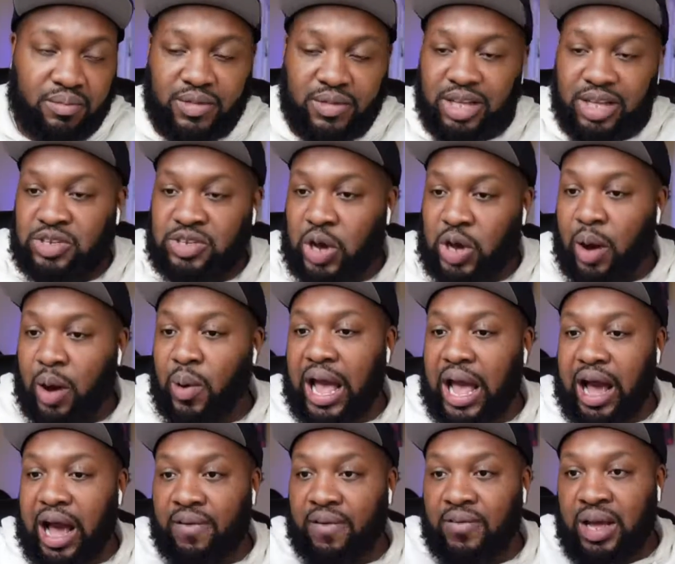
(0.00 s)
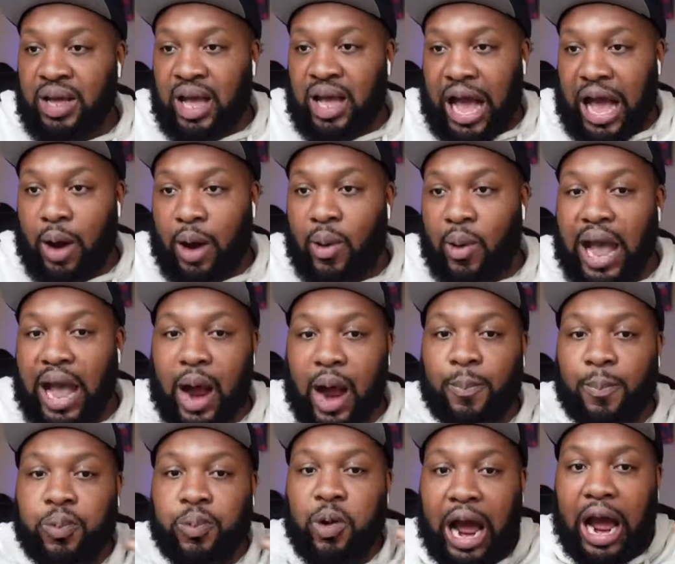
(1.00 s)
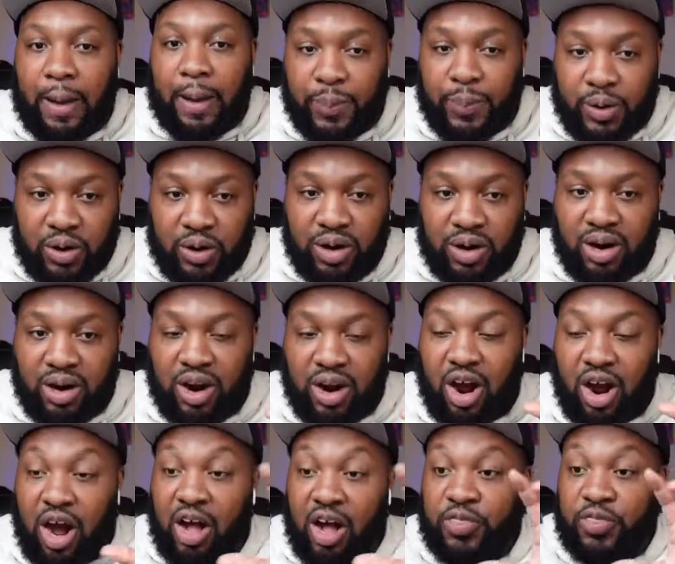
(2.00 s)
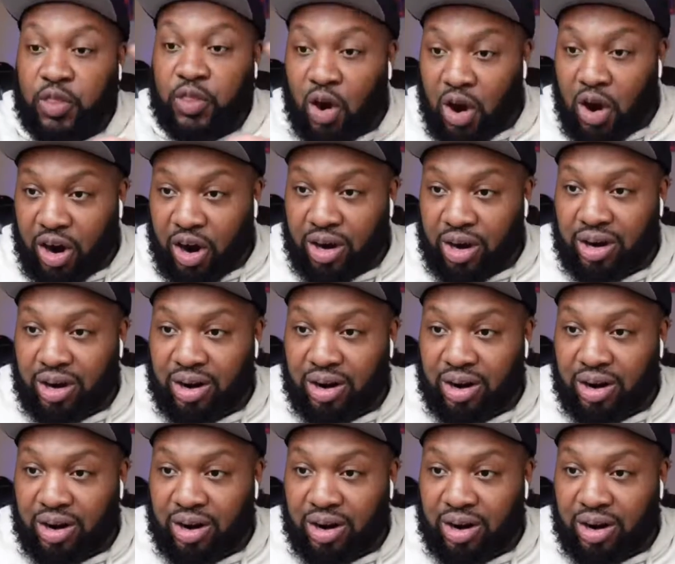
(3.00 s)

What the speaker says: So I will have proper authority